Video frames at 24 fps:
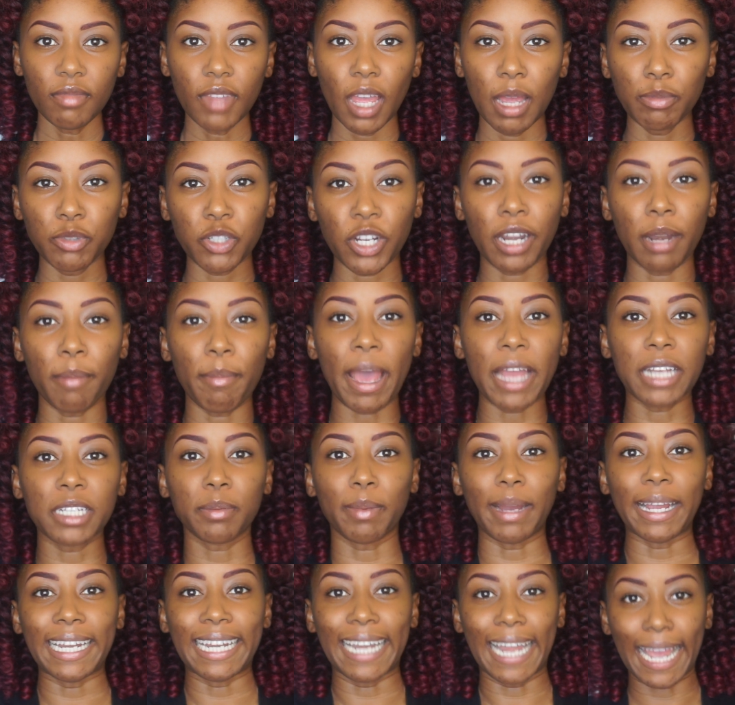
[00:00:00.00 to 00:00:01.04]
I'm trying to match
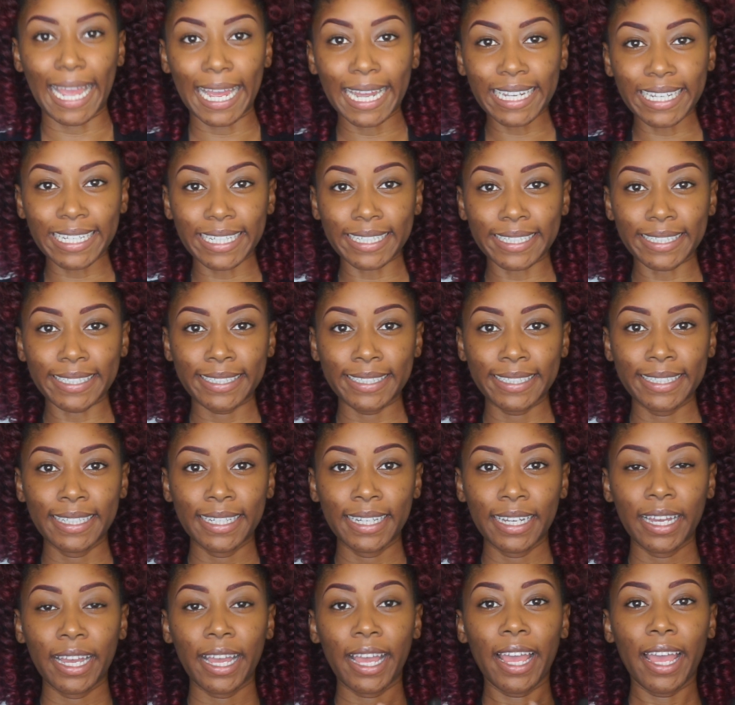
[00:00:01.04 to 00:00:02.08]
my neck
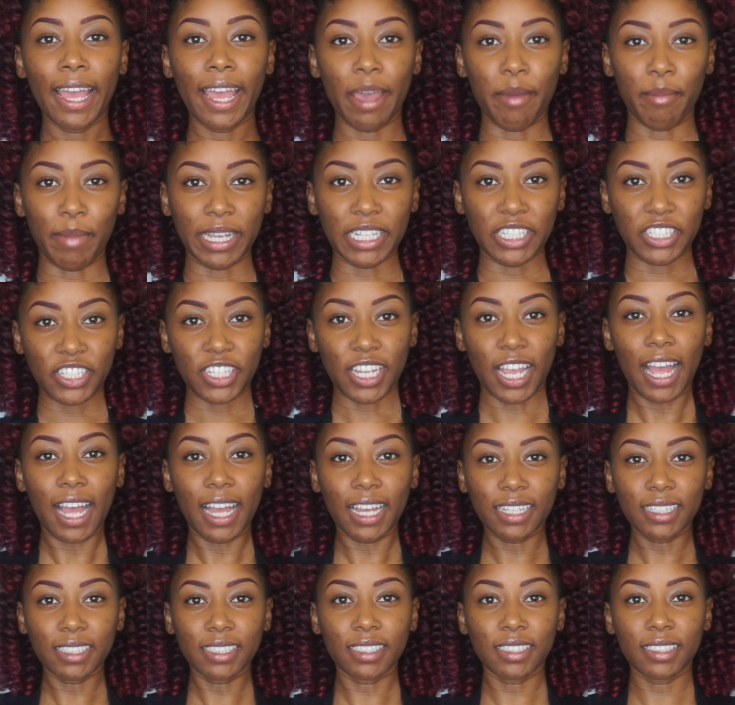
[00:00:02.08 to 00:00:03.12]
and my
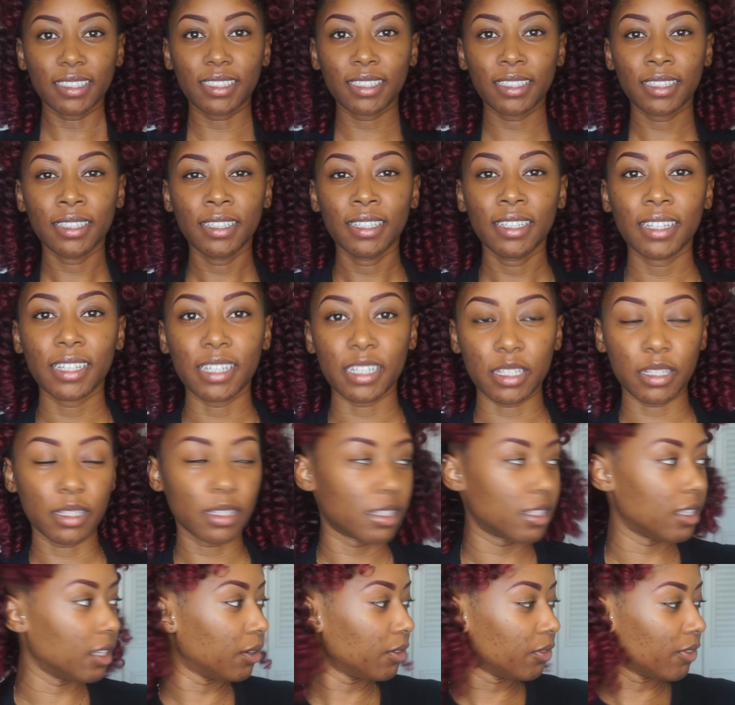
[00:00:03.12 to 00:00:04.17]
chest, because
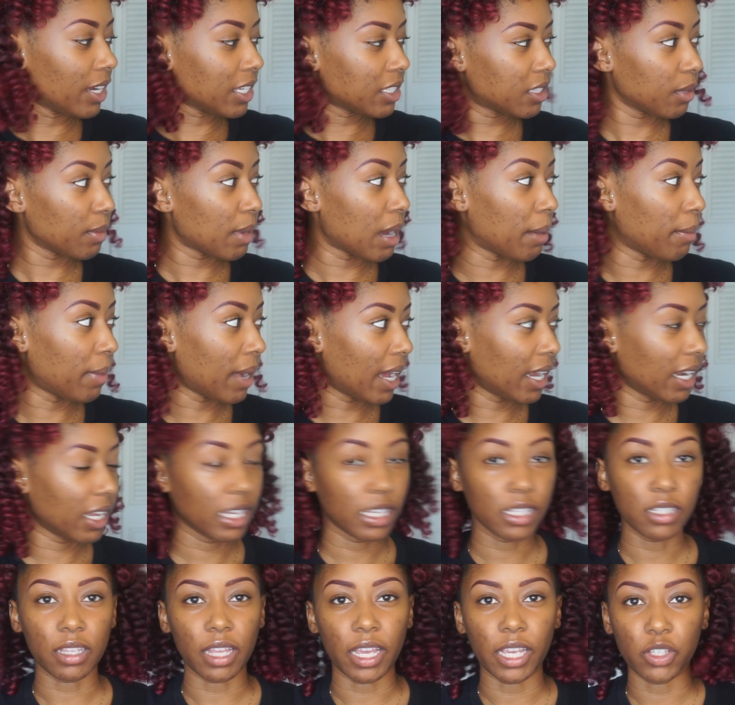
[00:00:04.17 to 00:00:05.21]
the rest of my body
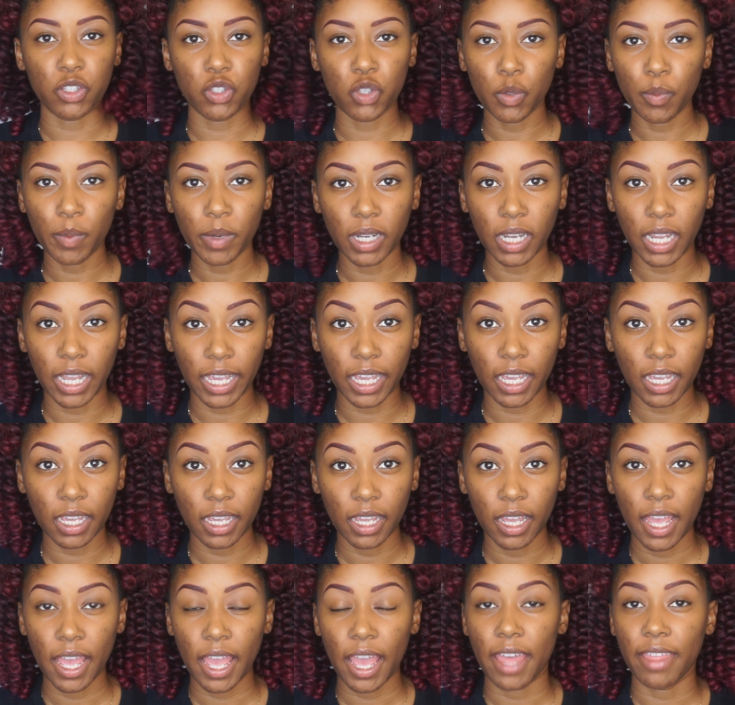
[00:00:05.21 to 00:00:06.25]
is like super
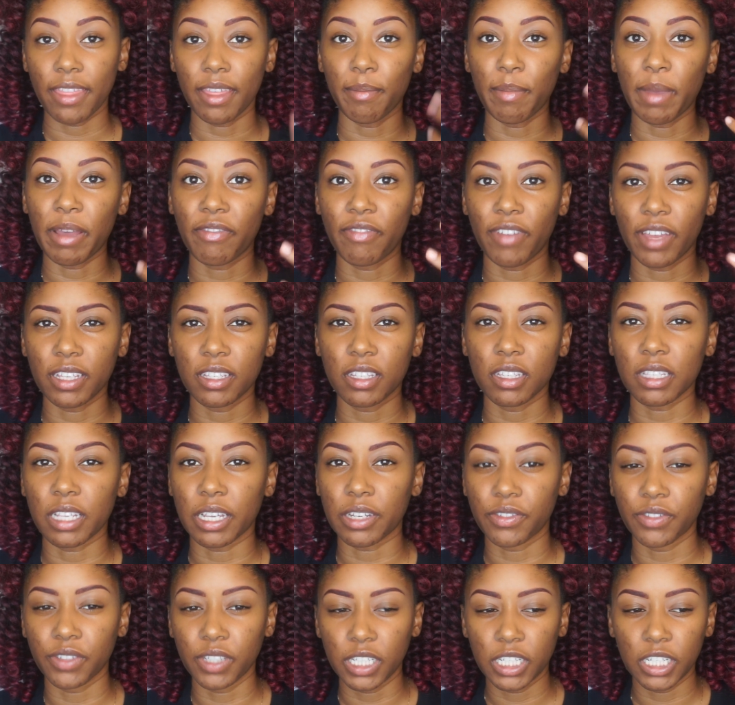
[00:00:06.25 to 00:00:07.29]
light and then my face is
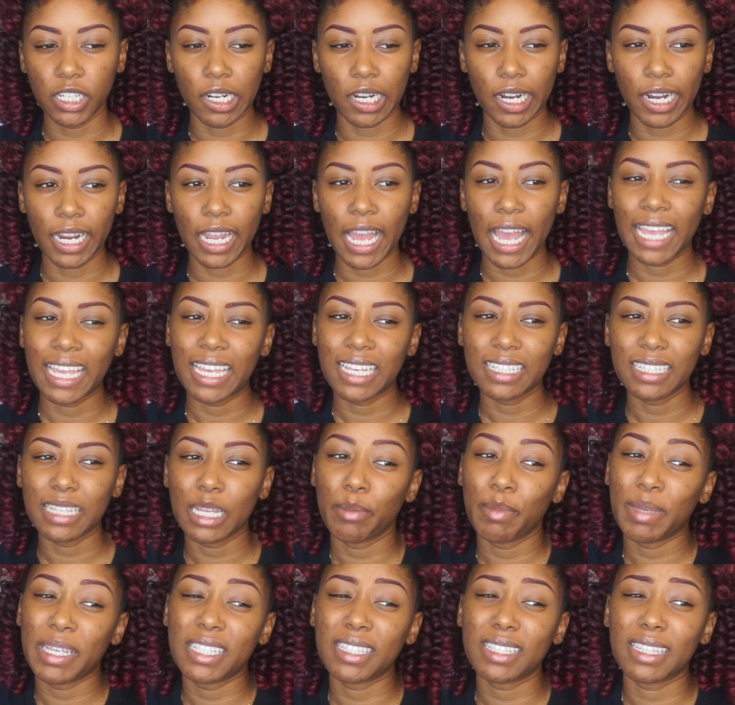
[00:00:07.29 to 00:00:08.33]
like really dark. I guess
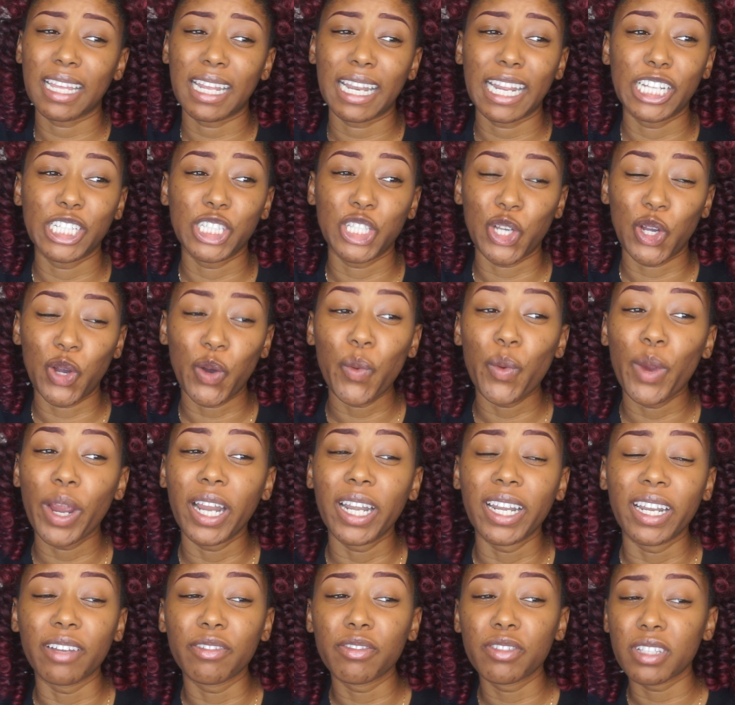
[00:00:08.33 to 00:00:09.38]
that means that I don't wear
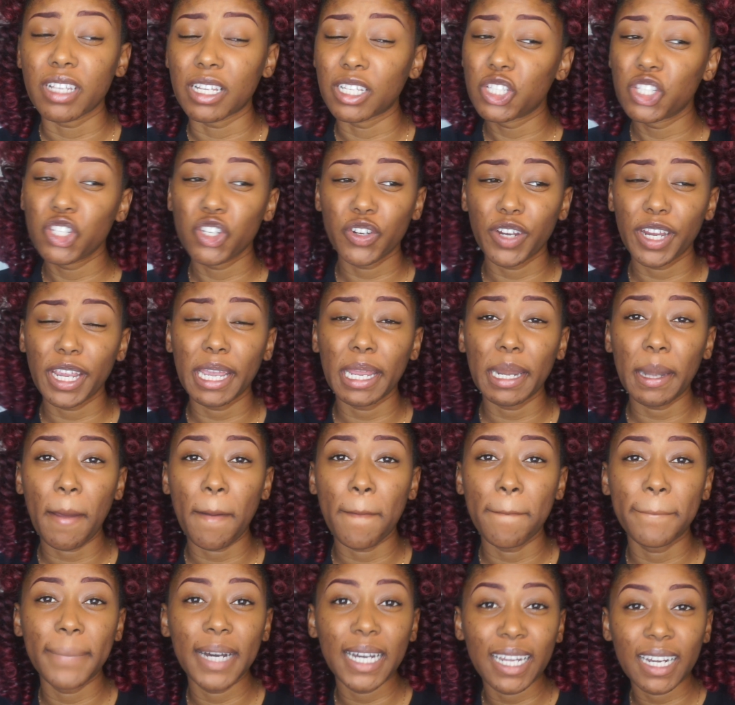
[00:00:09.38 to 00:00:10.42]
enough
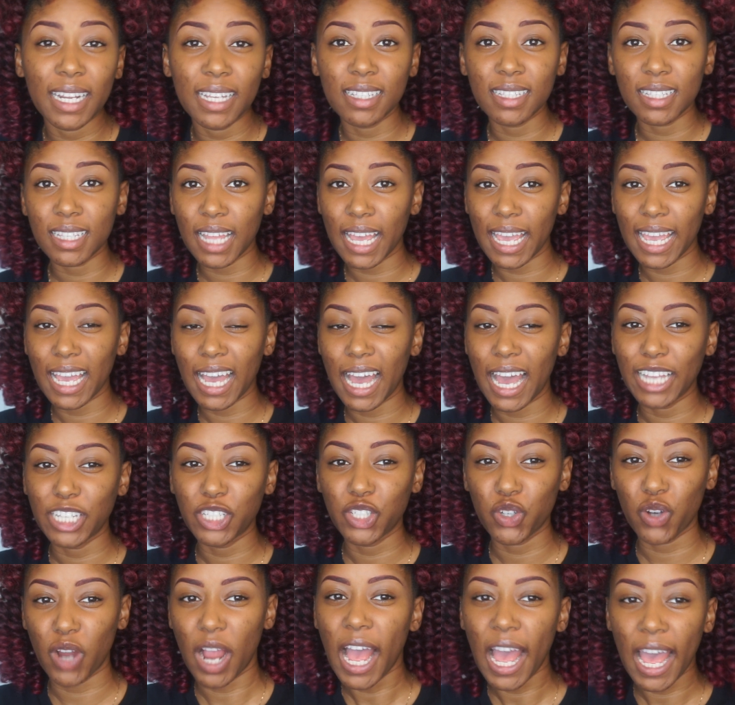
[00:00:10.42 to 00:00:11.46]
sunscreen, but it's like I
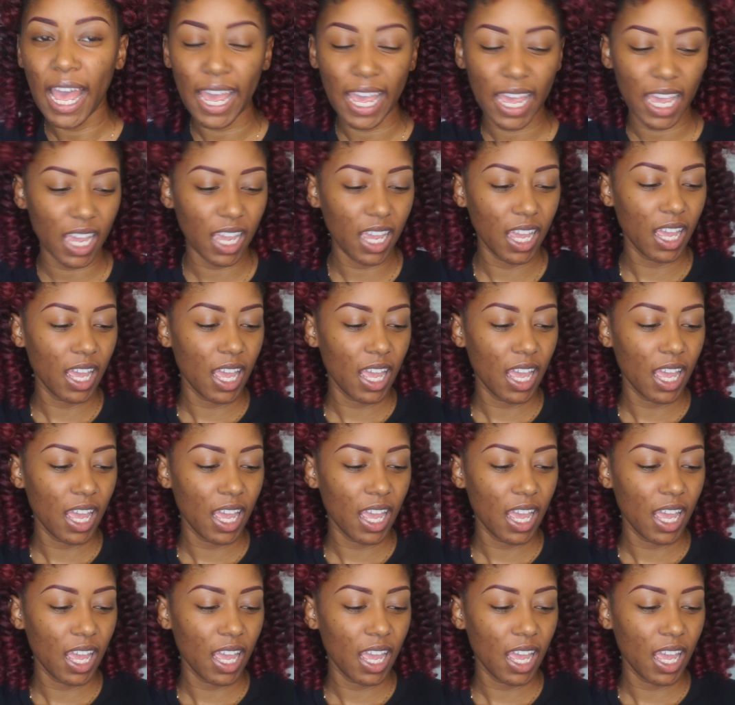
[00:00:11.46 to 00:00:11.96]
try,